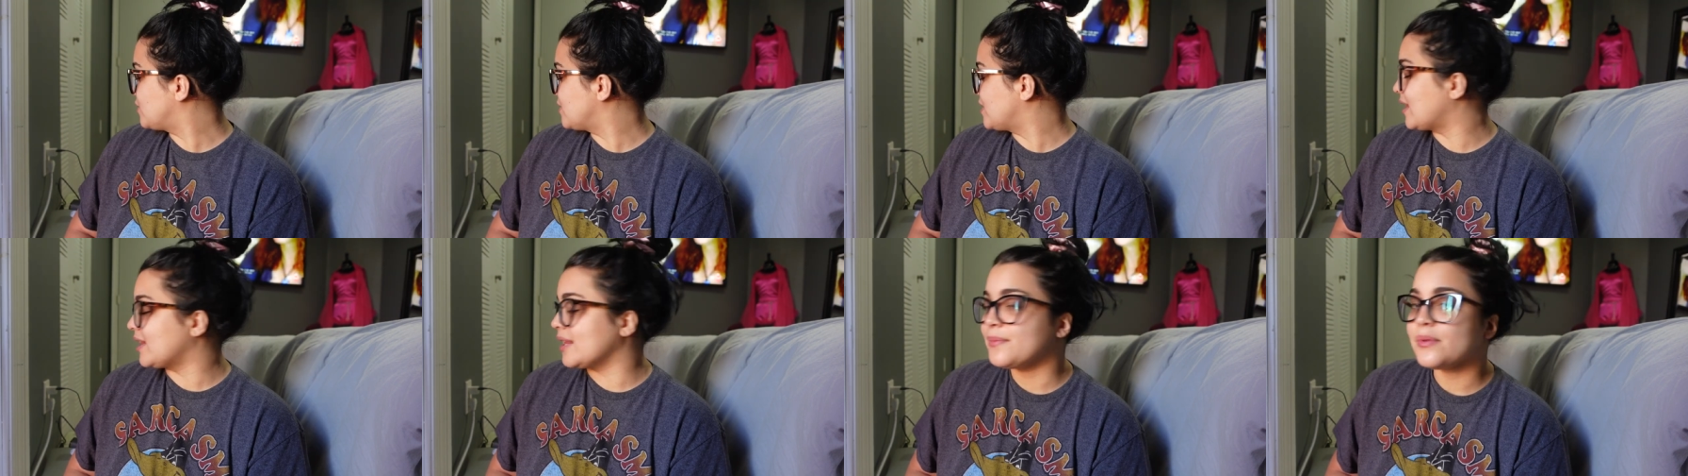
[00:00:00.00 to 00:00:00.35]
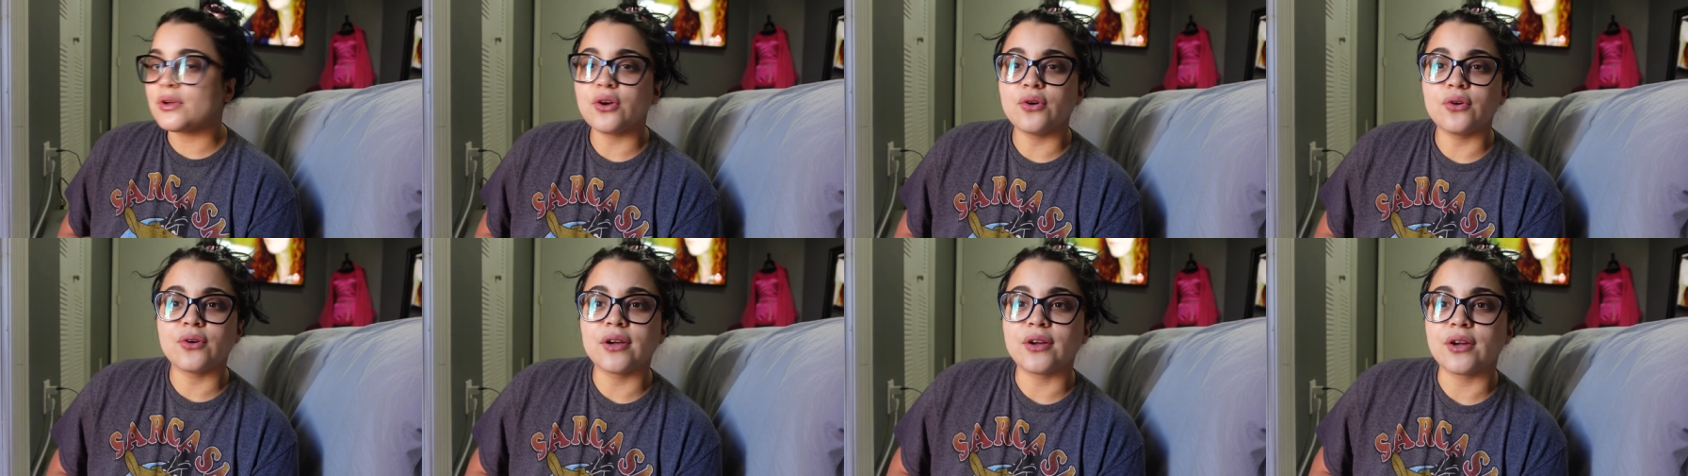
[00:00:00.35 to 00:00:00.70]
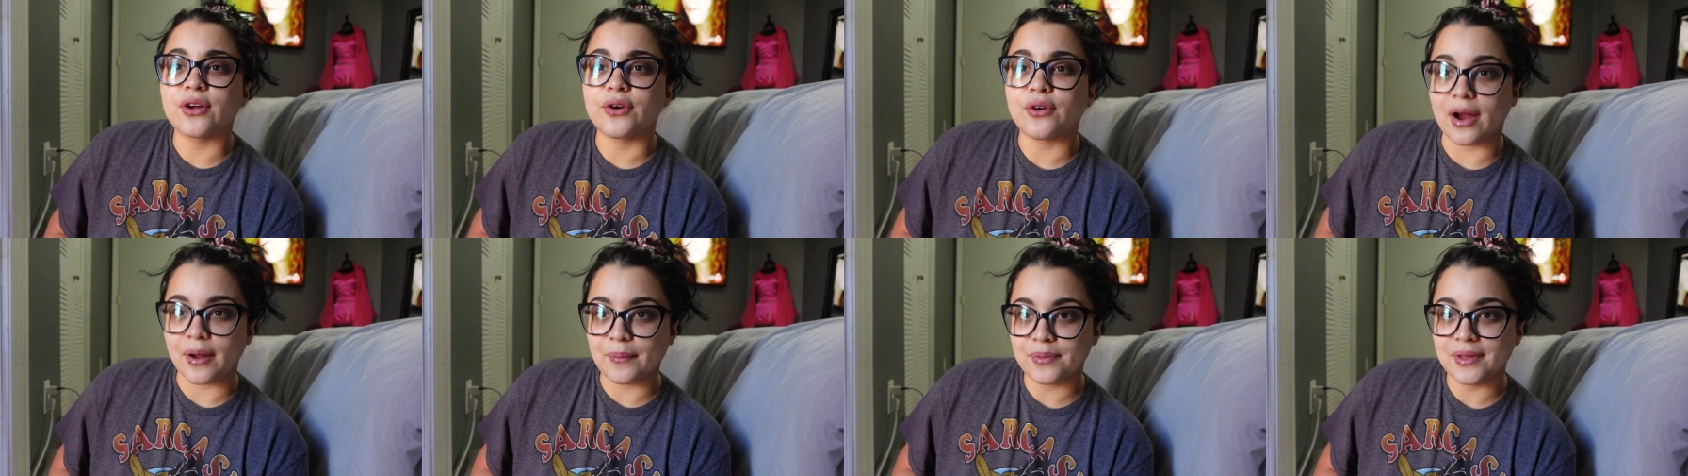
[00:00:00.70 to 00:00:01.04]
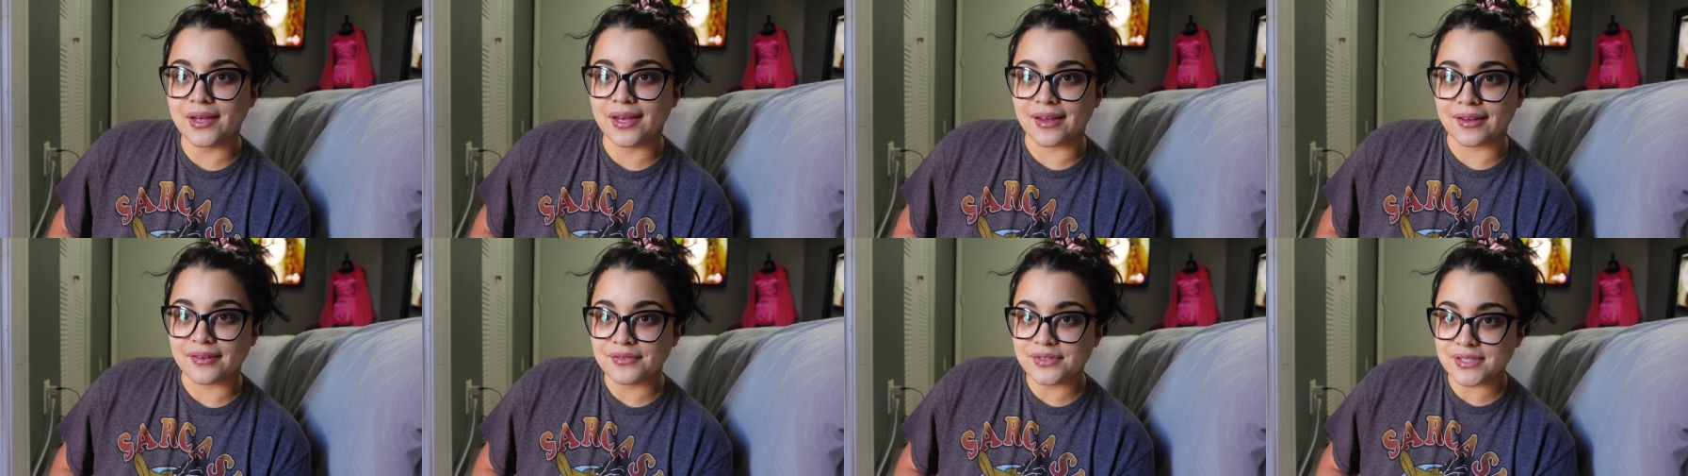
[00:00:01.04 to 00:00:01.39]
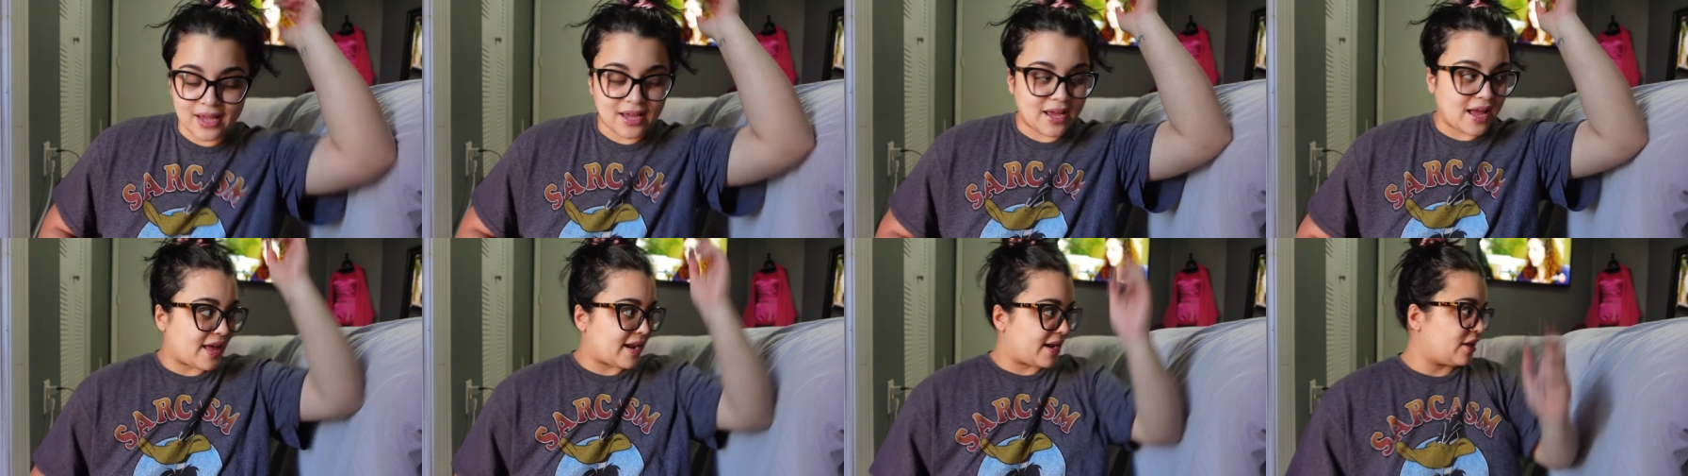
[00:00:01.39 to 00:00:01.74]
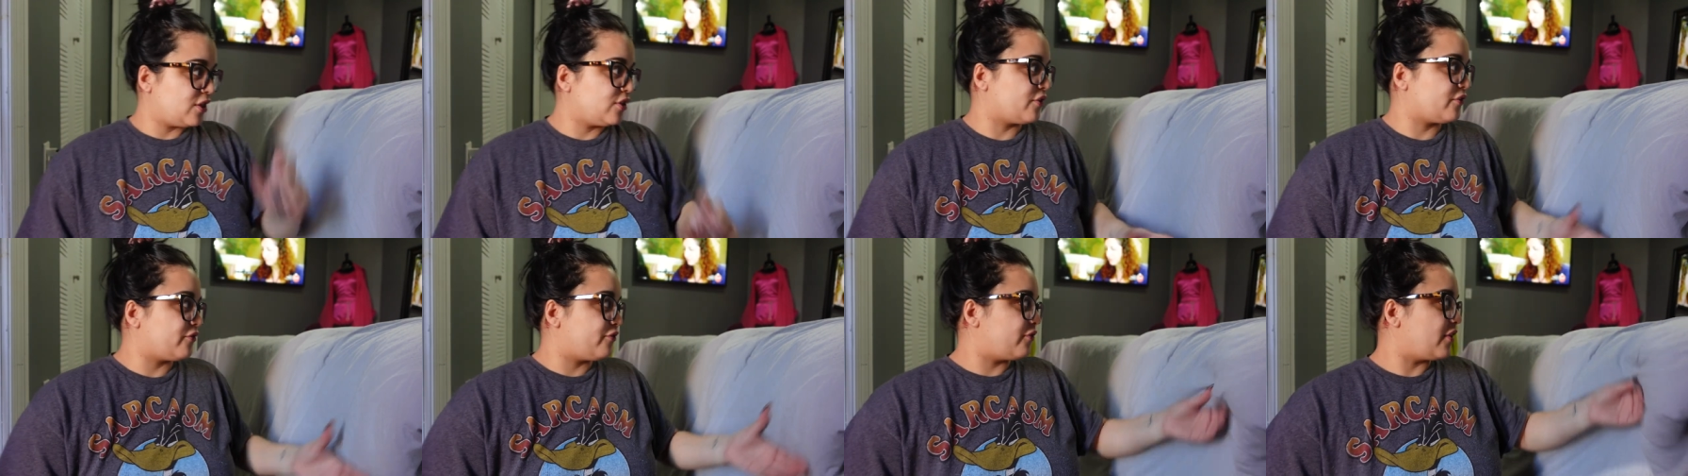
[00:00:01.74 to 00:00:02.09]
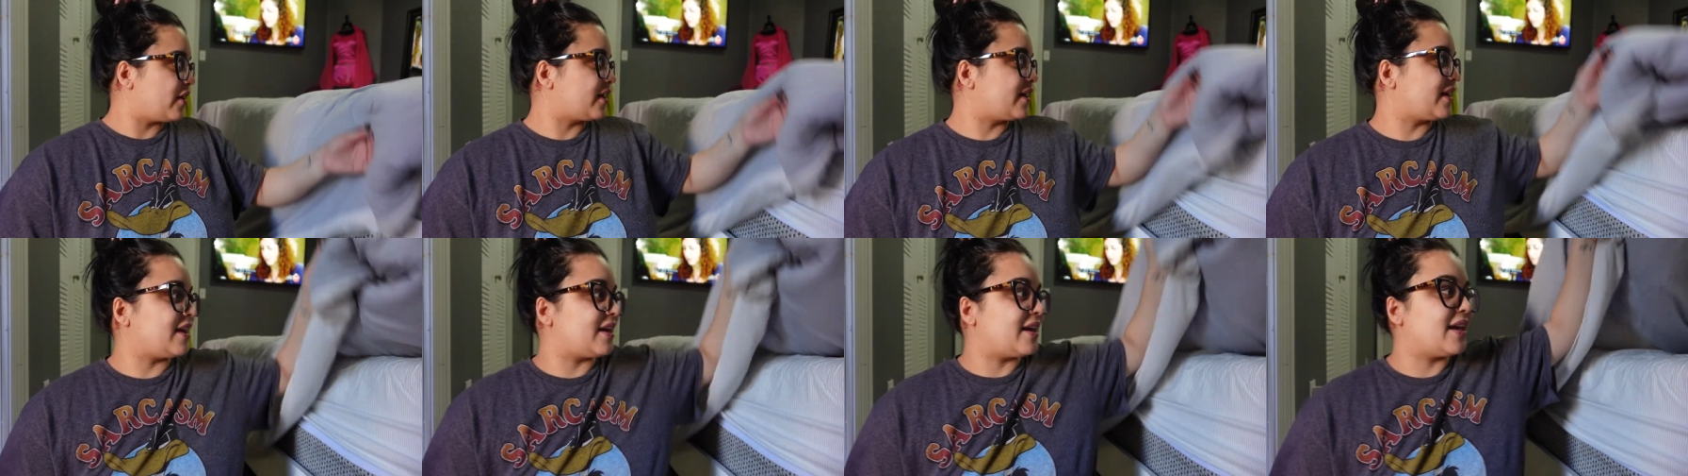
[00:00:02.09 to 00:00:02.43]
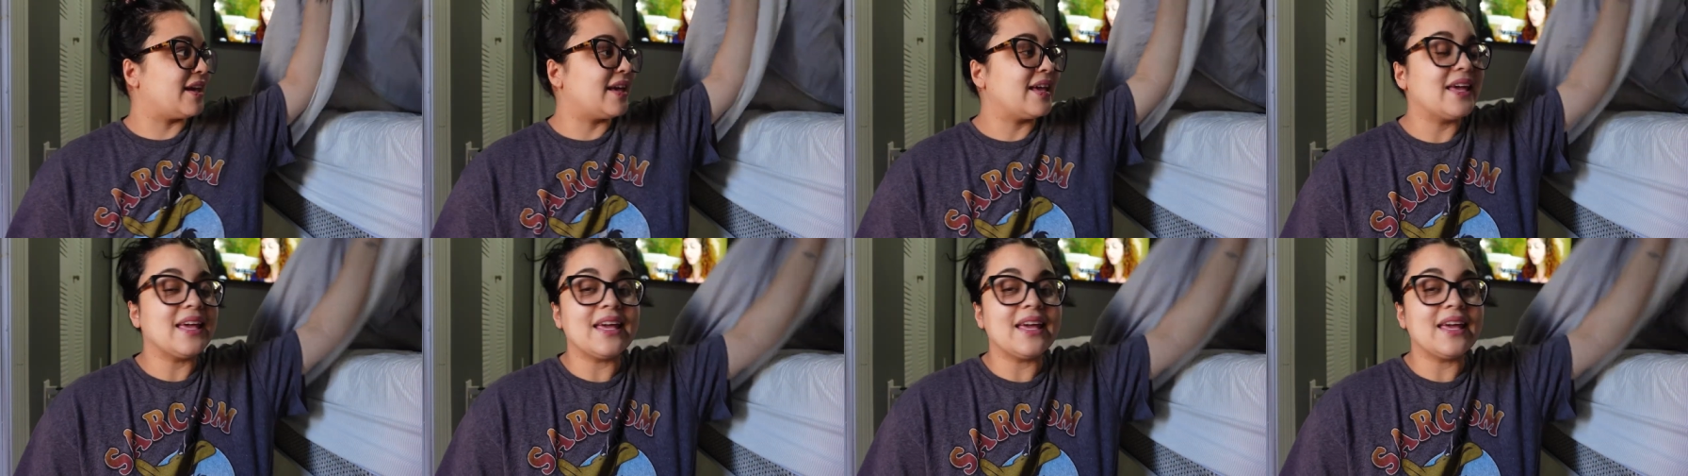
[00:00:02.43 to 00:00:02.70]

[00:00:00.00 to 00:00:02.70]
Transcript: So yeah, let me go grab the gifts. God, I look fucking